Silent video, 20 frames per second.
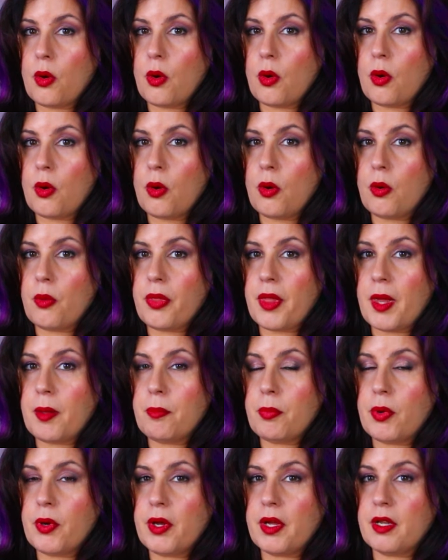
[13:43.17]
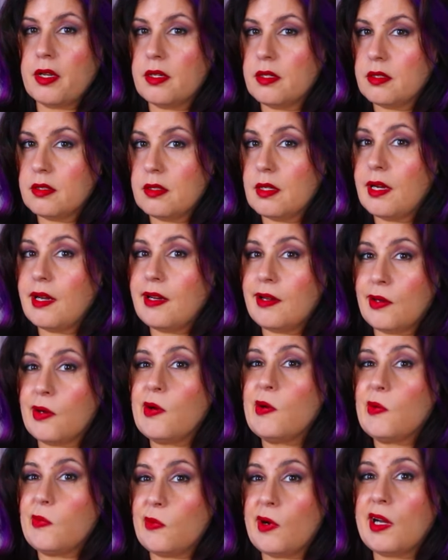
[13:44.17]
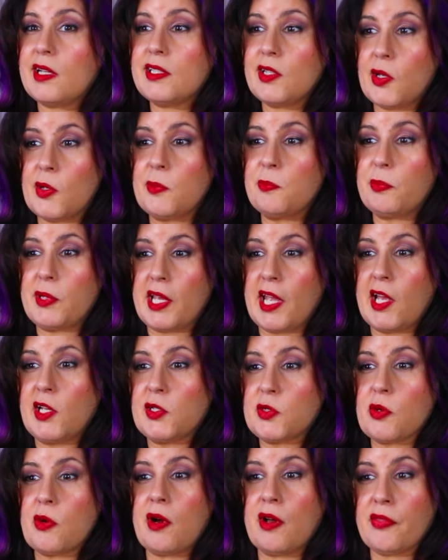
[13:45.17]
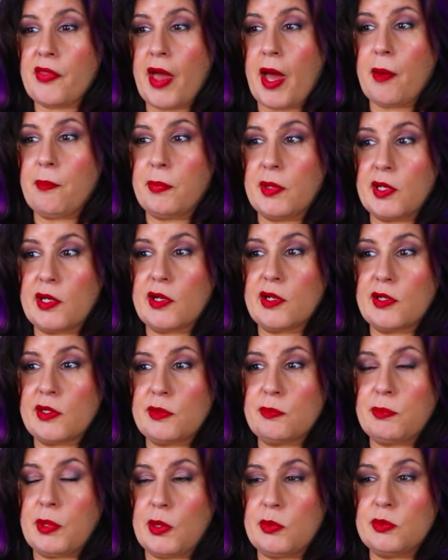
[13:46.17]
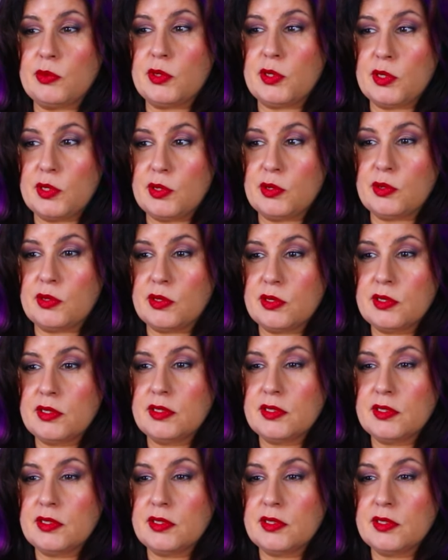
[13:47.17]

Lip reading: Oh, they put Wanda and Pietro on that boat too.